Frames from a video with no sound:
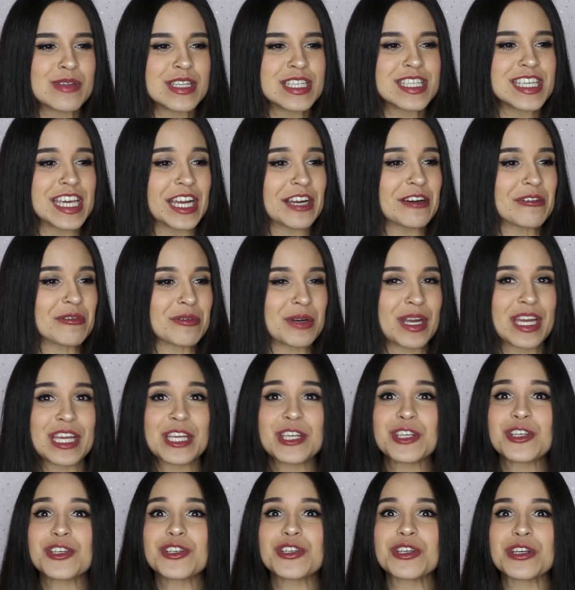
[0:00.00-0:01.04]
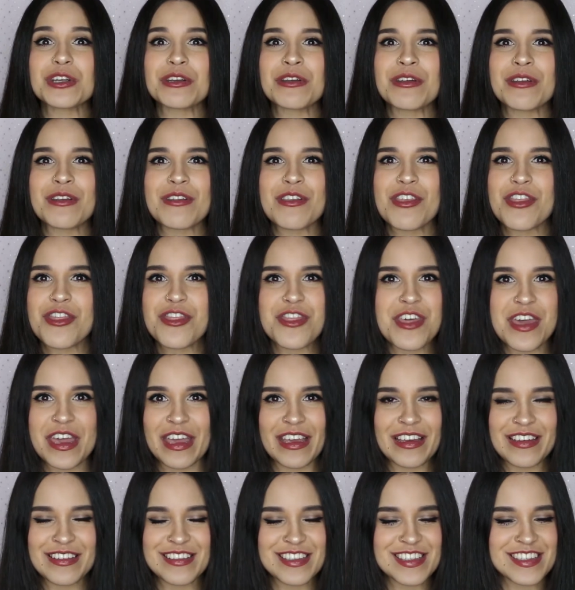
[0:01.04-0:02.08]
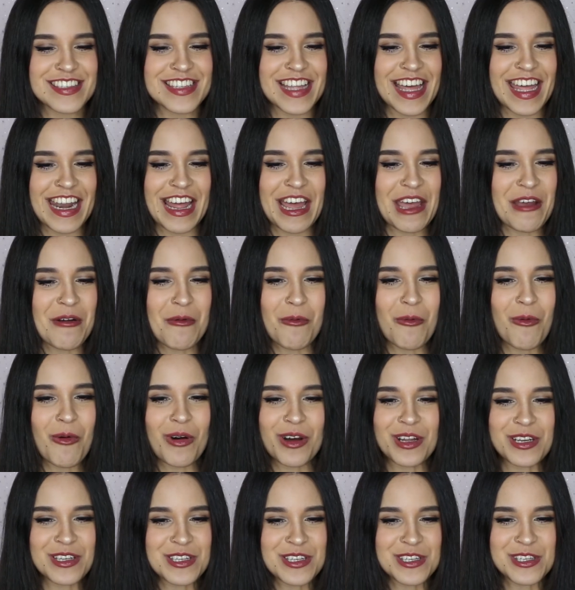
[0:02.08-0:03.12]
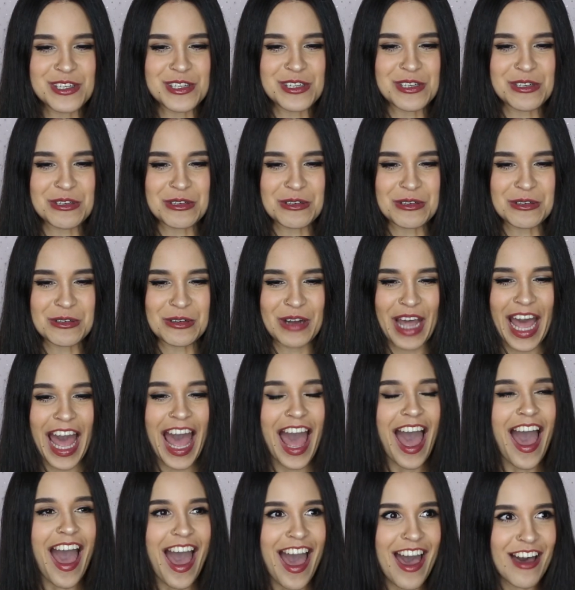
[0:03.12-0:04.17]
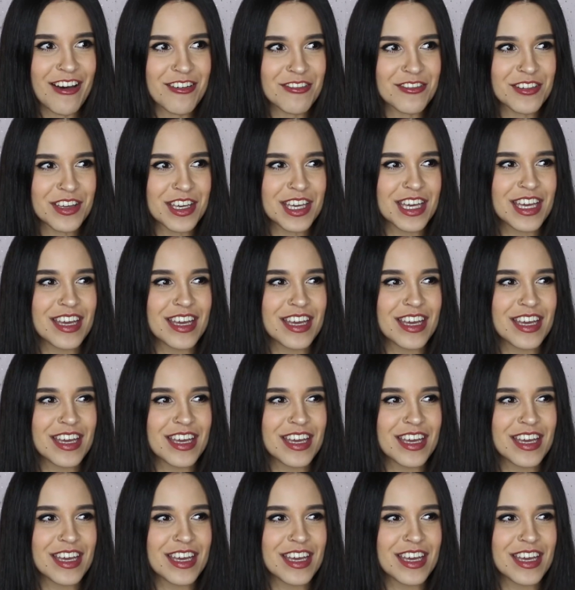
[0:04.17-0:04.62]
decoration things that I want to have.